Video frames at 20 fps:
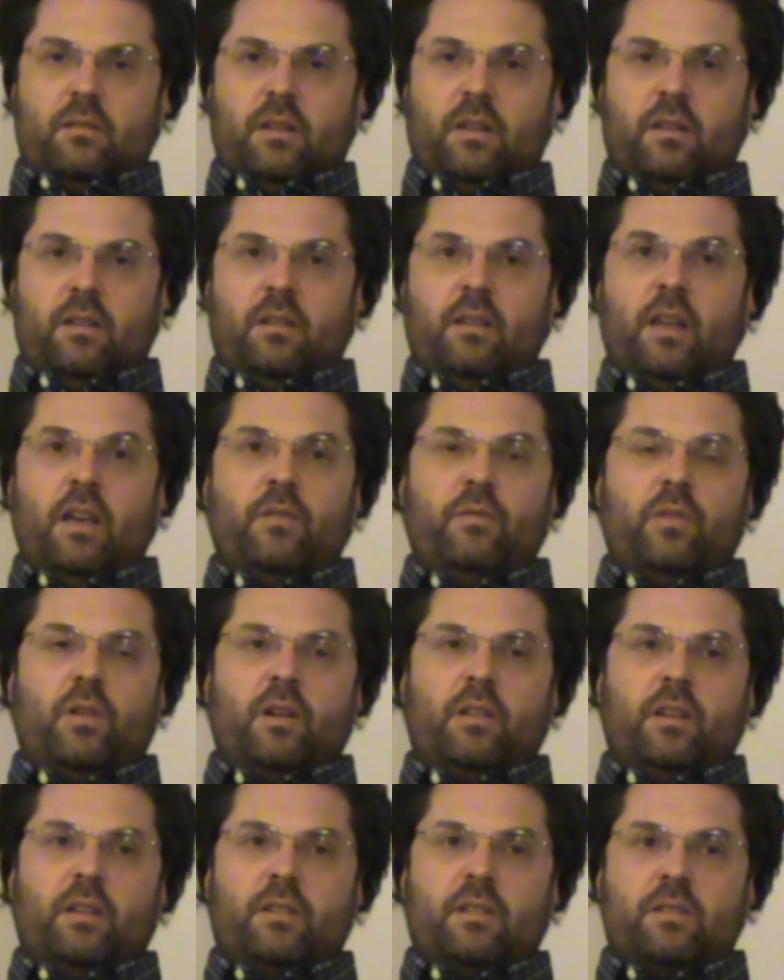And the name for
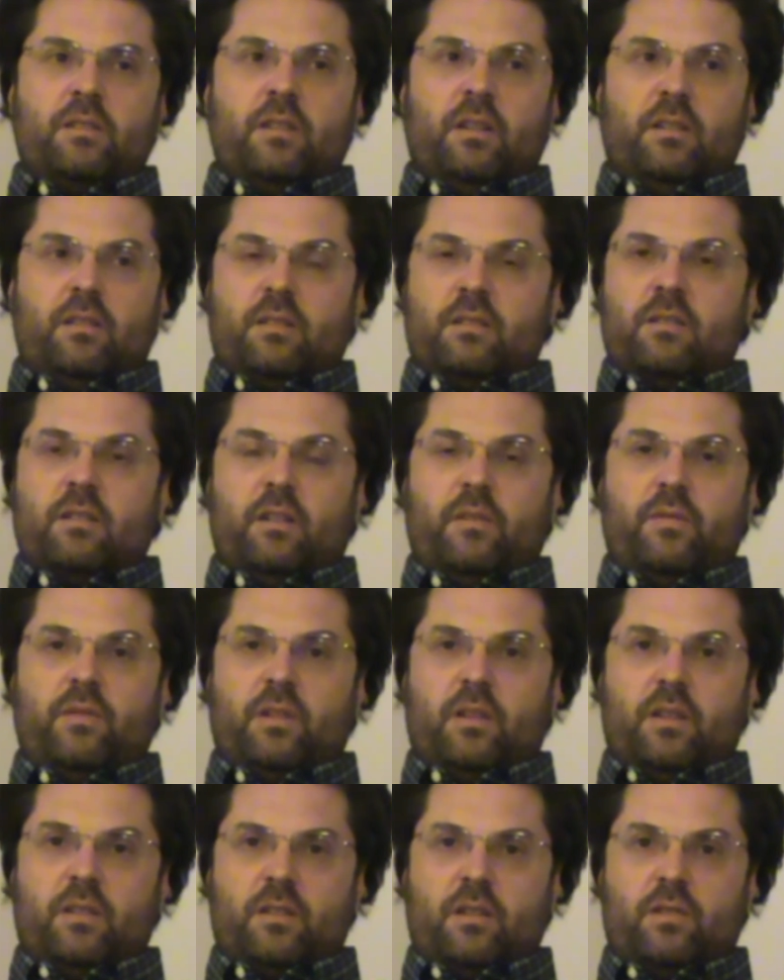connected state is
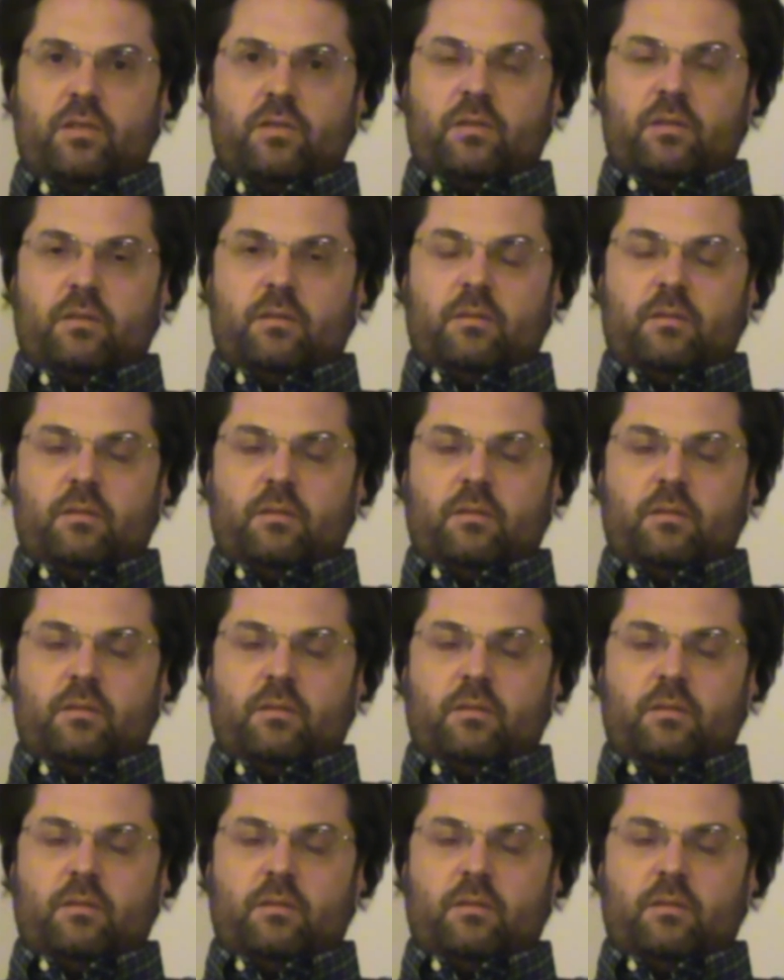self-realization.